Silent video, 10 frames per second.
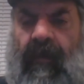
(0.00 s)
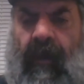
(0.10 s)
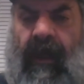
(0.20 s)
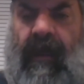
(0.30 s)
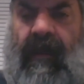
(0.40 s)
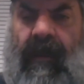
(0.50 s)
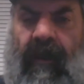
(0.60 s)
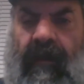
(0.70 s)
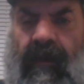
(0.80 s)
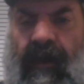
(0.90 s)
what you
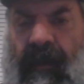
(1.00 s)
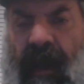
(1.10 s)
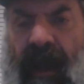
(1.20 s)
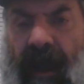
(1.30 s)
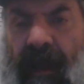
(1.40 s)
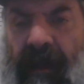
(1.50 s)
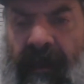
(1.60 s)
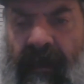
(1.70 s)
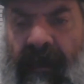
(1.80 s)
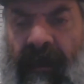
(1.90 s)
know, you can, uh,
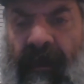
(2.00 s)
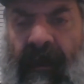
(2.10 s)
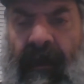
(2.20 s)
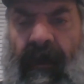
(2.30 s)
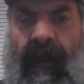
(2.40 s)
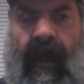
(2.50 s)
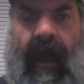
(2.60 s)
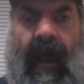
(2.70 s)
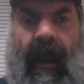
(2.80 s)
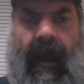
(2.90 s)

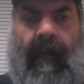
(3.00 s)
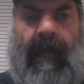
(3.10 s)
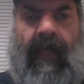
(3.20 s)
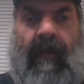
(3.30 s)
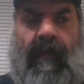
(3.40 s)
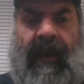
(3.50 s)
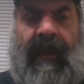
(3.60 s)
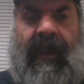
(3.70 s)
um, but